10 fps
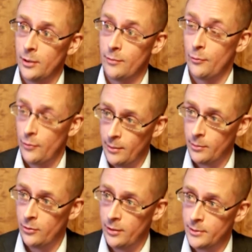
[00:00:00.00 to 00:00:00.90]
You have a frame
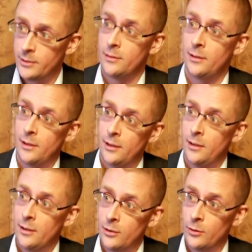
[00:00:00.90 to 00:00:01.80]
agreement,
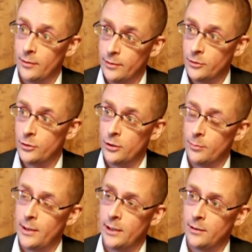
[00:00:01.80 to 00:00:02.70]
you have a
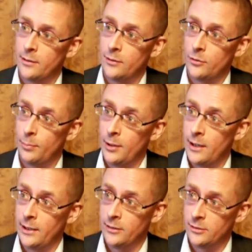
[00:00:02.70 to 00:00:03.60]
turbine
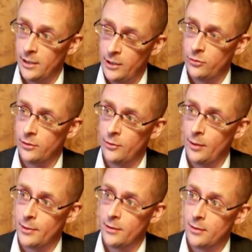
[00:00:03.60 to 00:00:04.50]
supply and installation
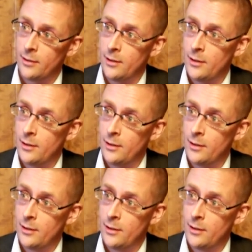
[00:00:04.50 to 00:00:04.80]
agreement,